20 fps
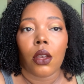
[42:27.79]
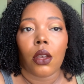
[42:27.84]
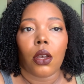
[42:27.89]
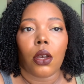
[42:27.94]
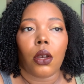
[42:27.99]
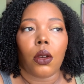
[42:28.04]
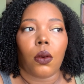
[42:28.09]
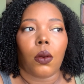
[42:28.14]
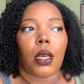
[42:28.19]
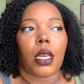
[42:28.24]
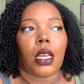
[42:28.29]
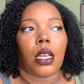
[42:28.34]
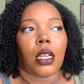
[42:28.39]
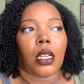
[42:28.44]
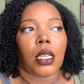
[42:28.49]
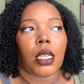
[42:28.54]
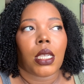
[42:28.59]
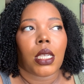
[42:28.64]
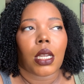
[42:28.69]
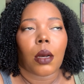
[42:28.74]
who
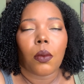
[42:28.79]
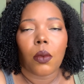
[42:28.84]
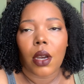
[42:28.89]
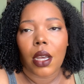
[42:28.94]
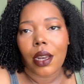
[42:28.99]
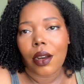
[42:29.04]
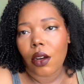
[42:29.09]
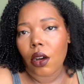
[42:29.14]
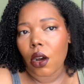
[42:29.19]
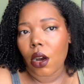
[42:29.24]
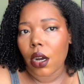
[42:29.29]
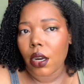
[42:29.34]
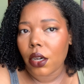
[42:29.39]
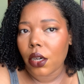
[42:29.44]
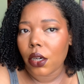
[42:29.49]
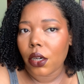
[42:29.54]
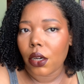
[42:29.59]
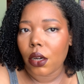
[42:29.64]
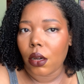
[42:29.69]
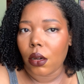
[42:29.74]
is somewhat on
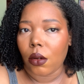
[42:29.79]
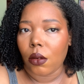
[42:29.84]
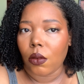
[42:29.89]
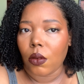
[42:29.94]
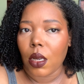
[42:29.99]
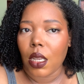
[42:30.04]
her own.